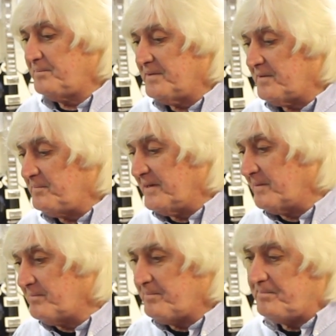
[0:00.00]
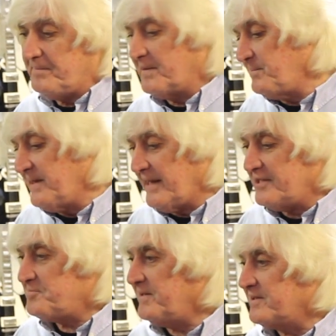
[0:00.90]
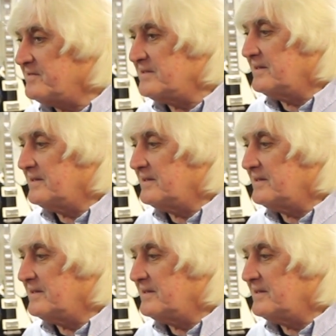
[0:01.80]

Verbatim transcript: put the big big PA speakers